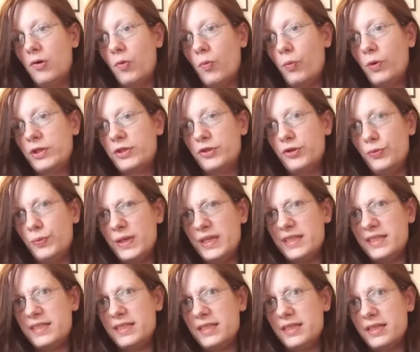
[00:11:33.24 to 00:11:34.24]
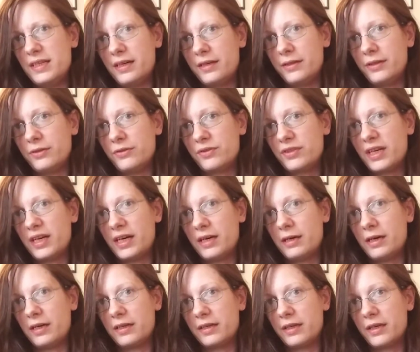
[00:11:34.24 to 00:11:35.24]
What do we see on those
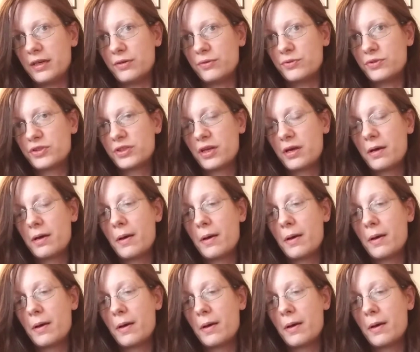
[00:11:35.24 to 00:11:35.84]
audios?